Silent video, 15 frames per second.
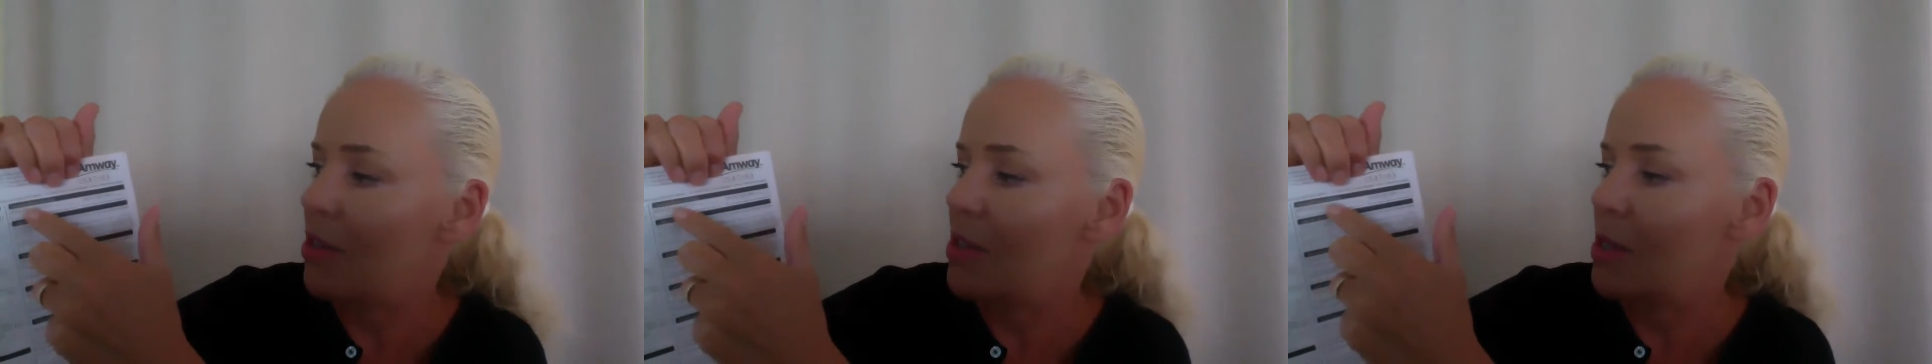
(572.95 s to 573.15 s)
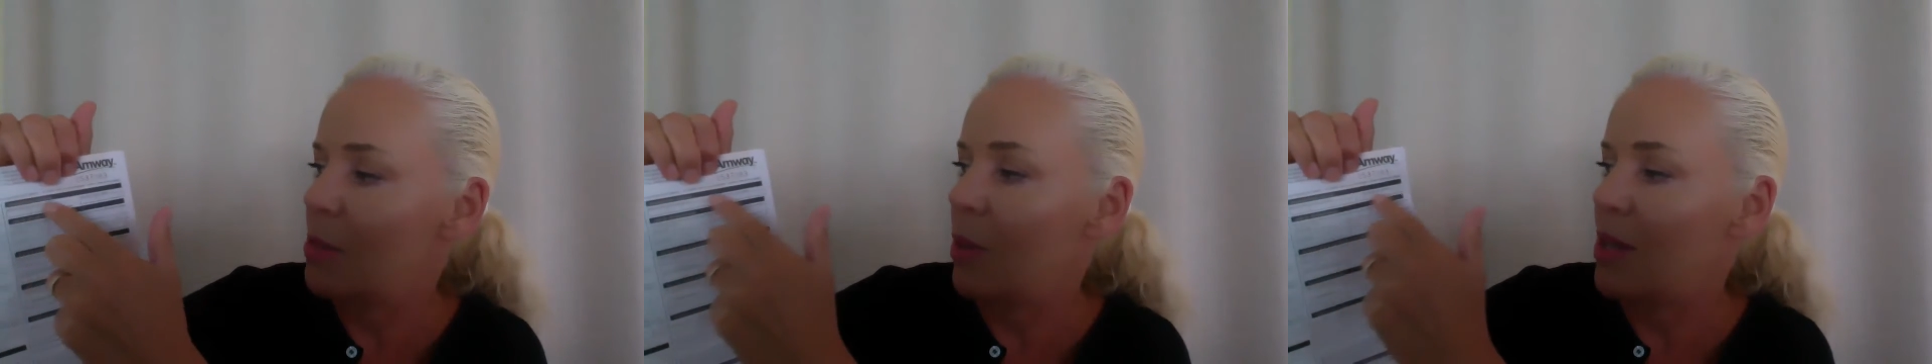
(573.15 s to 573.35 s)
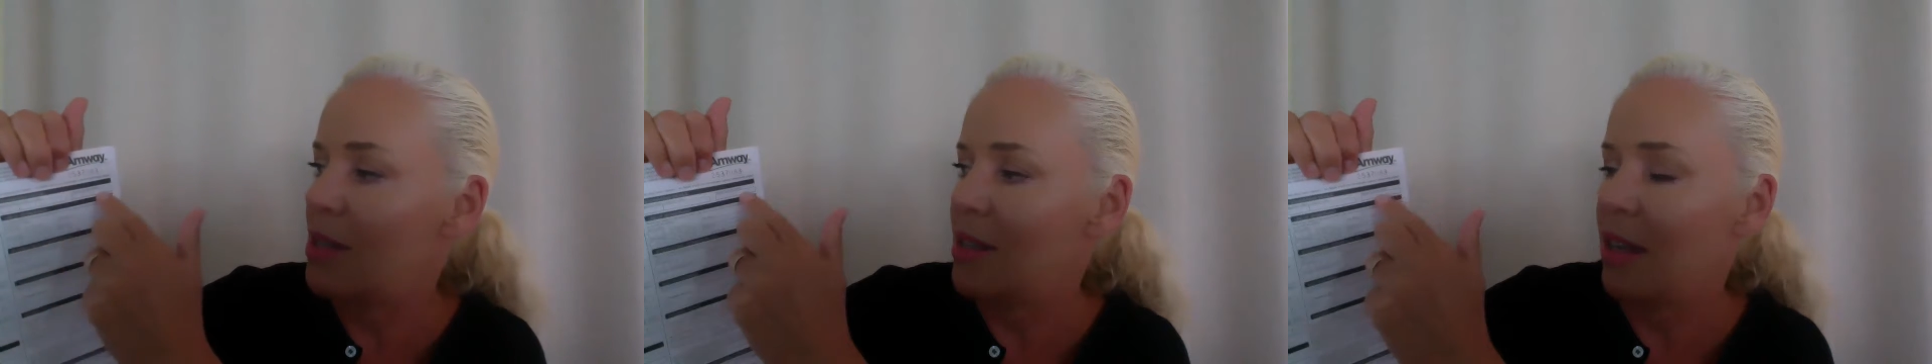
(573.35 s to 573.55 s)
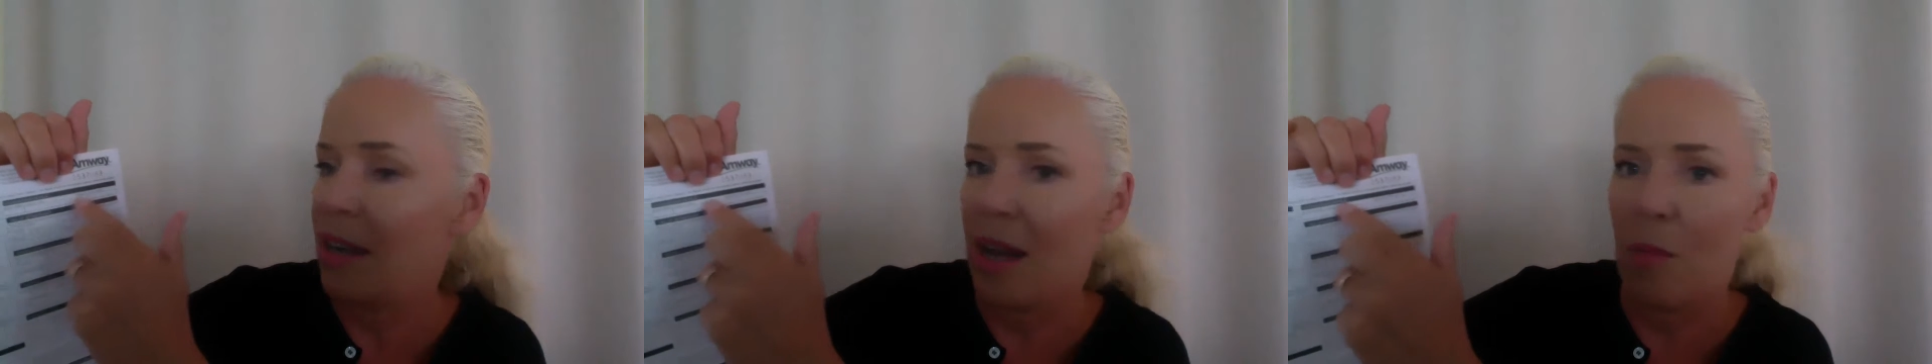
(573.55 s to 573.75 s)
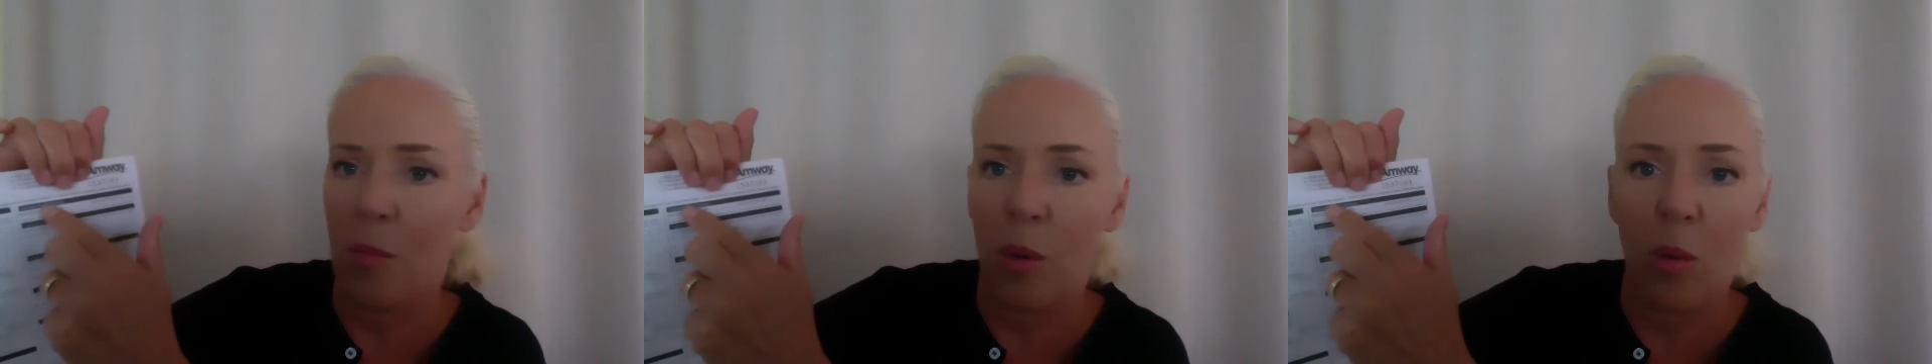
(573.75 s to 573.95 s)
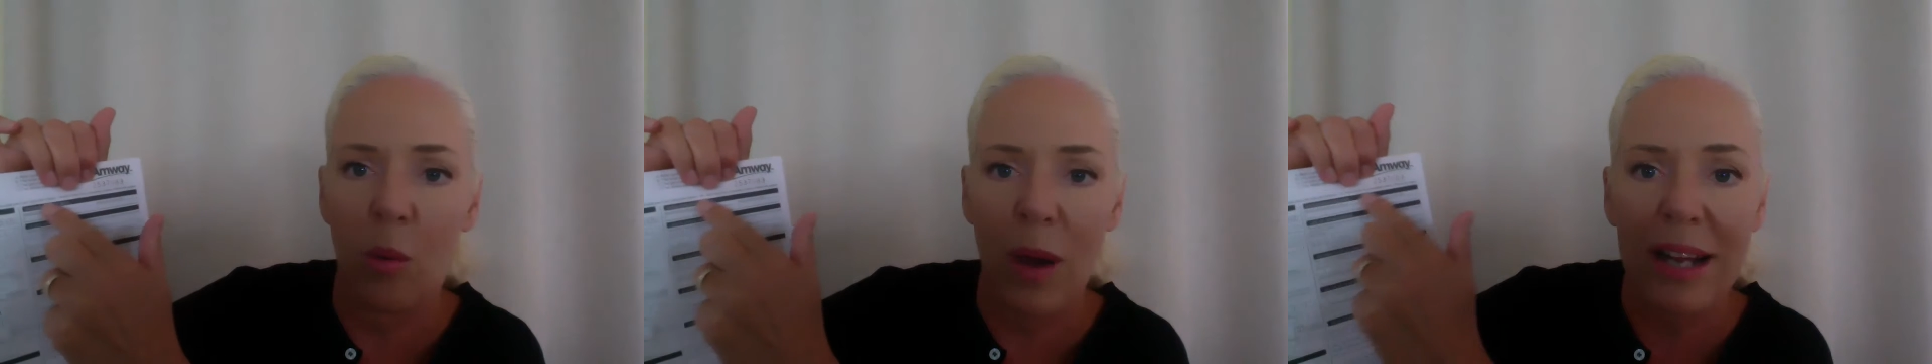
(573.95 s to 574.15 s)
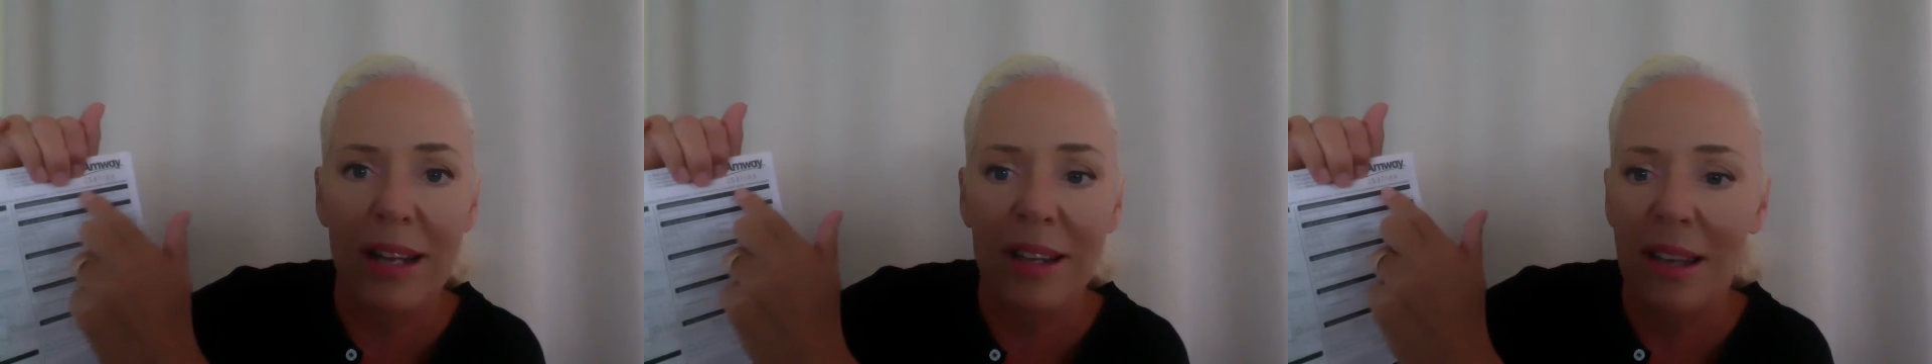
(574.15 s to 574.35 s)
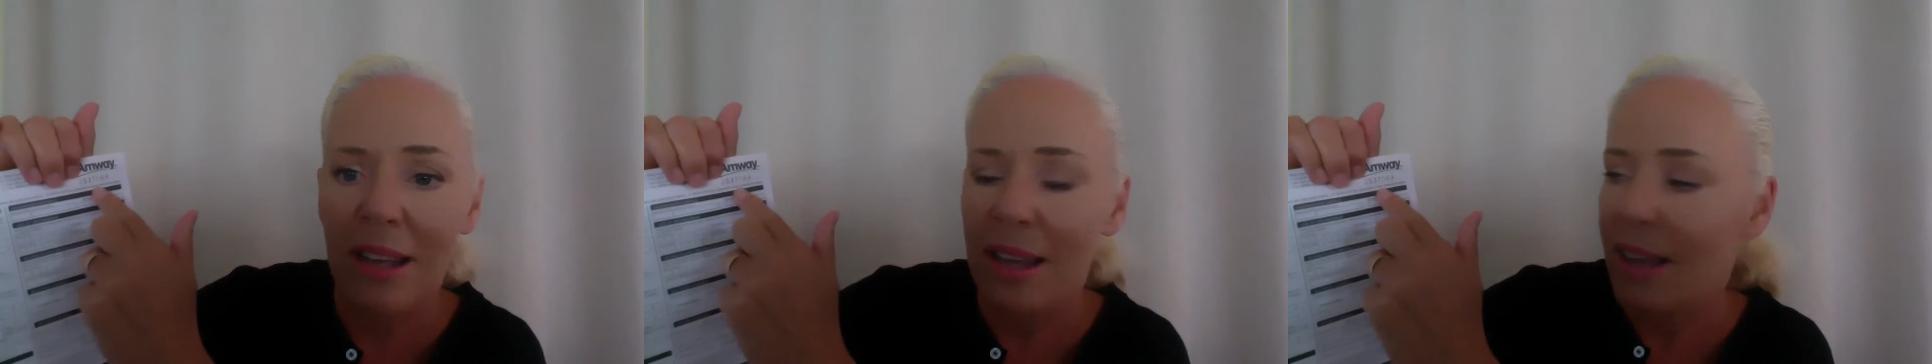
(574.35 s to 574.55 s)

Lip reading: the sponsor number 1,